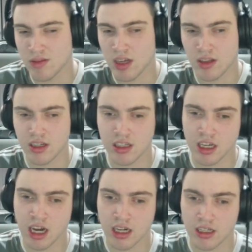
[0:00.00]
I think
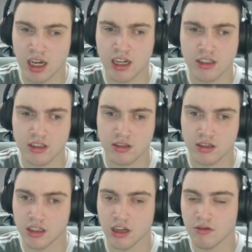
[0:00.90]
Yang's
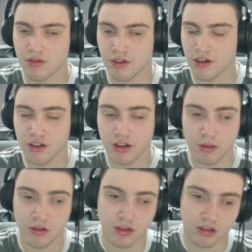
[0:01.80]
clear out in front, to be
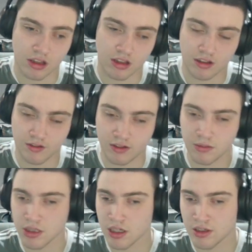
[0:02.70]
honest. I think for
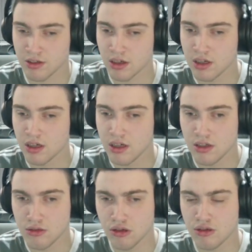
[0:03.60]
me,
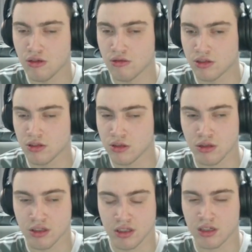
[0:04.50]
2 goals and
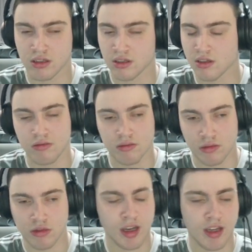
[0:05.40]
2 assists in
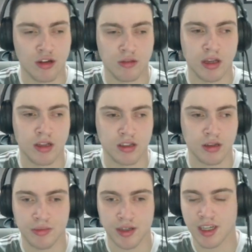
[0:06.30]
20 odd minutes
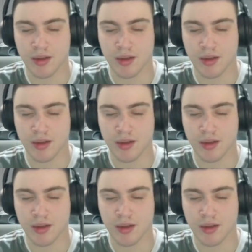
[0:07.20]
of play.